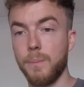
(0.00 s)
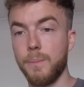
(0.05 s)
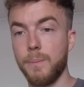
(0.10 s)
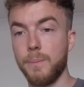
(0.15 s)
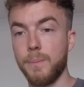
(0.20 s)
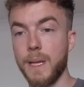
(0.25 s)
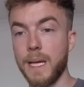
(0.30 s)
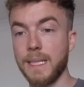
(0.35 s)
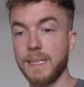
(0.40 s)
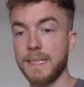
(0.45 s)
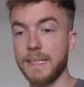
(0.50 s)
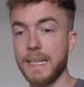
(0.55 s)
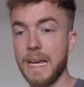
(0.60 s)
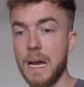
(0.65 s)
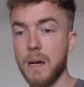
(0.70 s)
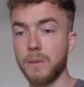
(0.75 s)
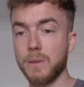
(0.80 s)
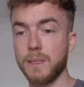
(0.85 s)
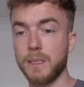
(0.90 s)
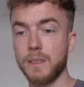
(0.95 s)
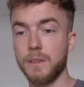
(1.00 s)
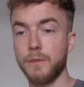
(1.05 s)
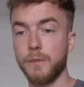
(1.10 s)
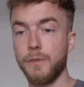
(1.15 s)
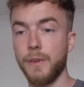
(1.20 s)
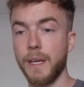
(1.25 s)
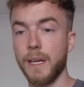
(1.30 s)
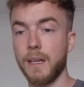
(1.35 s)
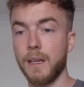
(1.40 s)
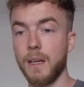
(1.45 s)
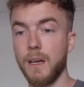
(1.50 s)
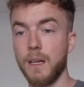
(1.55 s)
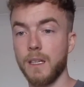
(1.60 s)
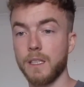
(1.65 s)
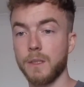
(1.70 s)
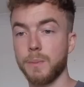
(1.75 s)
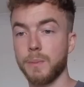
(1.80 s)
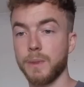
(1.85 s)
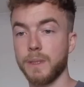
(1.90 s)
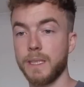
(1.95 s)
Plated housing, thick
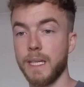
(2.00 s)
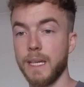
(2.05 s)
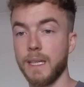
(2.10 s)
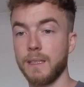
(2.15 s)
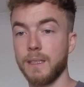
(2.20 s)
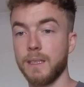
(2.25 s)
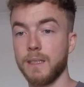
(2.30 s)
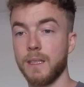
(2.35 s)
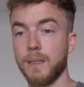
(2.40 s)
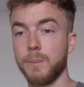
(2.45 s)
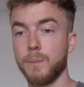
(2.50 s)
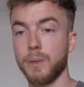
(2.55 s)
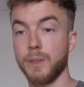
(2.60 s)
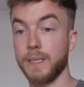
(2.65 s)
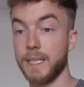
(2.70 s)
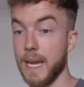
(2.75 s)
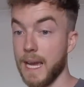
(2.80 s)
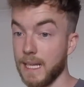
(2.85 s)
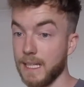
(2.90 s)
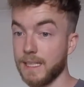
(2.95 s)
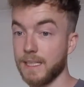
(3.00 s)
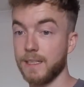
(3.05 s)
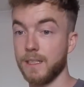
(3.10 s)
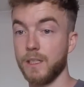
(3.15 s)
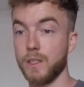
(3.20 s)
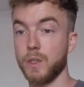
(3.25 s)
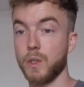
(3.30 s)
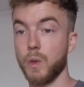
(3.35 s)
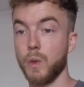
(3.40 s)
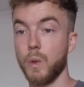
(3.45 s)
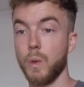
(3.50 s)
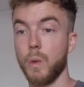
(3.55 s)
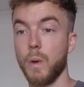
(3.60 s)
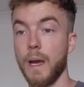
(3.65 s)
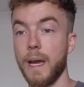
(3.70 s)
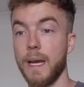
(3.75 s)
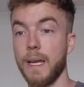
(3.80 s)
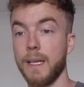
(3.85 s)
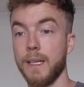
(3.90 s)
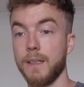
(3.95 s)
glass protects the tool
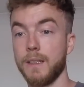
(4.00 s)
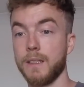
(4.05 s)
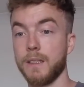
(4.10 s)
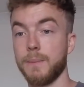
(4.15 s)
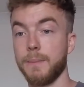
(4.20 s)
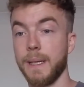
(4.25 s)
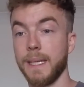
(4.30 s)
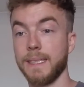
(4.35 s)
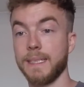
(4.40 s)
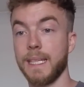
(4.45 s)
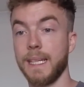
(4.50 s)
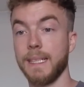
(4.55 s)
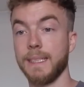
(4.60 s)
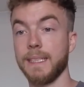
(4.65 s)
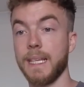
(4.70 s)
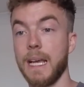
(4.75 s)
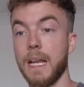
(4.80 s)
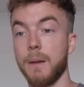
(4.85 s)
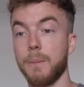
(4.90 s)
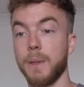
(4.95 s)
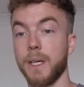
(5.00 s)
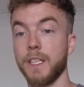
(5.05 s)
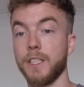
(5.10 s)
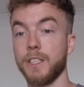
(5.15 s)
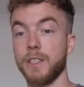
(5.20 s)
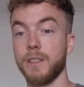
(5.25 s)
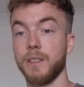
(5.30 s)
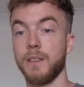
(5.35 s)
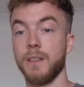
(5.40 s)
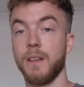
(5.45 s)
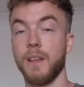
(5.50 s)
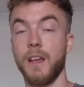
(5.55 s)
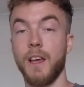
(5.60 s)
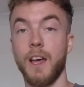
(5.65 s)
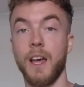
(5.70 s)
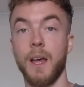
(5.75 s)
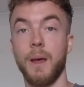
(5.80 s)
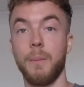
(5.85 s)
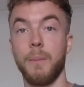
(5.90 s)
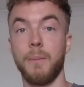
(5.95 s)
and maintains calibration,
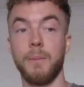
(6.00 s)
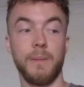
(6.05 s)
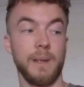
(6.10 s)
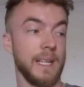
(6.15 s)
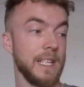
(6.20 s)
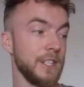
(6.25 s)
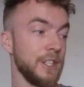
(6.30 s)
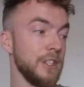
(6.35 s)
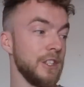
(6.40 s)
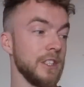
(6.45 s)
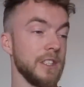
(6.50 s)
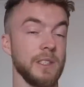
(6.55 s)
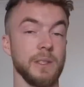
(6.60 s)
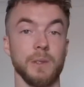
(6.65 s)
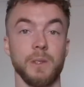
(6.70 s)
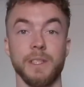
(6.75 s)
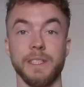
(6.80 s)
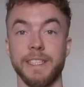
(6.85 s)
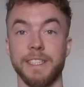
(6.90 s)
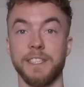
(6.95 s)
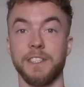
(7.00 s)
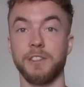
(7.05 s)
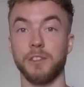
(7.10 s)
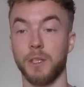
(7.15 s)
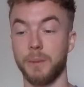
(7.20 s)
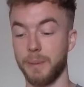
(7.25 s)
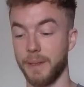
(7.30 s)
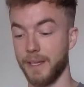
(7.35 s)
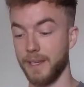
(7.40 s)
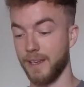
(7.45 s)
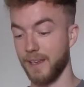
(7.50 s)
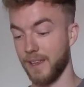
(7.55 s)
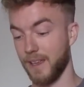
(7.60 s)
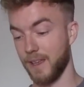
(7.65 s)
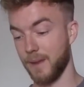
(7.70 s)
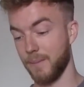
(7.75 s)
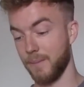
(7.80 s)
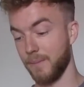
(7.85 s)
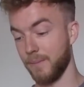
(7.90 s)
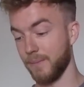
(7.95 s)
and as you just saw, I did drop it.
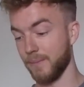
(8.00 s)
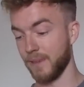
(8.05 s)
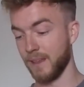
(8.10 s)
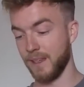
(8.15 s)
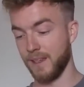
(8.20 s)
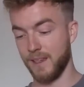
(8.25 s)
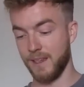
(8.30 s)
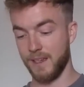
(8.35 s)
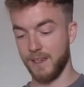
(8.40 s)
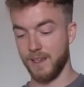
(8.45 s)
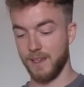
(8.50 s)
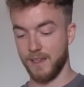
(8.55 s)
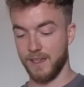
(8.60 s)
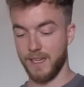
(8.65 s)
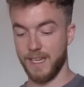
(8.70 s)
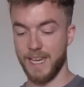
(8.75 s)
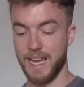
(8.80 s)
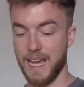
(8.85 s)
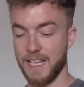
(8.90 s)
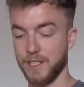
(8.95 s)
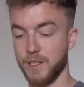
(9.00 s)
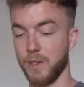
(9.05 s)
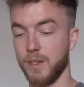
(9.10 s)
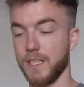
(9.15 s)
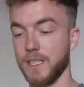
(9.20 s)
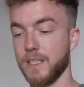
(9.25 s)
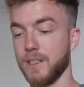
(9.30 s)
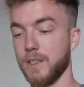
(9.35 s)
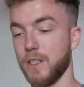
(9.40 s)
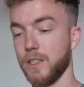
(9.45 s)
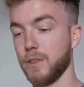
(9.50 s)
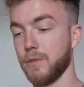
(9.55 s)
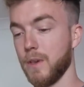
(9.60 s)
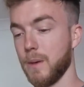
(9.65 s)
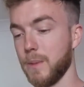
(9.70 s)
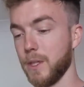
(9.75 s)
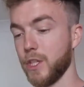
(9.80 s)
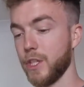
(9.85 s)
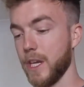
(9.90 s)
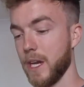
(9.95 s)
It has got this nice
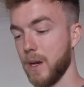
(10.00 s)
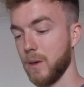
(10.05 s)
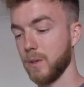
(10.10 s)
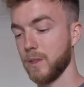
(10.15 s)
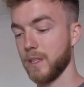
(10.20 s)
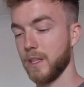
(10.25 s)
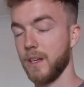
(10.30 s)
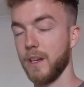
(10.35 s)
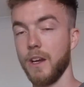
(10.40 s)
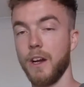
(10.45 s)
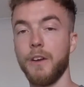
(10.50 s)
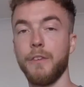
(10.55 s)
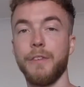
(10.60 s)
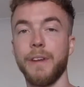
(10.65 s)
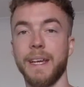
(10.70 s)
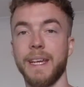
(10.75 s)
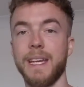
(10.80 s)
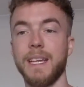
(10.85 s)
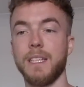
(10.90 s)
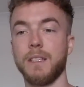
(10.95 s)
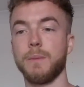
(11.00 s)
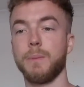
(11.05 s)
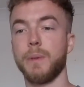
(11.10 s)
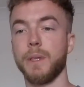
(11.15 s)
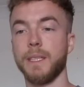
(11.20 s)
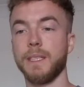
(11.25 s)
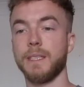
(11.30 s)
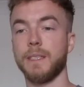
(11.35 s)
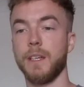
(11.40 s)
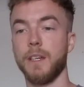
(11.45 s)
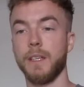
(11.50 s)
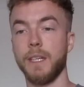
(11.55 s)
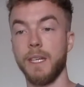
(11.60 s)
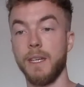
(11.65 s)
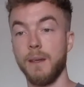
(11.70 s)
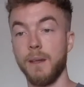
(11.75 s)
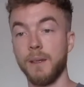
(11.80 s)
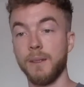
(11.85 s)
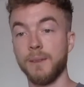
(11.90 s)
rubber shell, so I think it is pretty sturdy.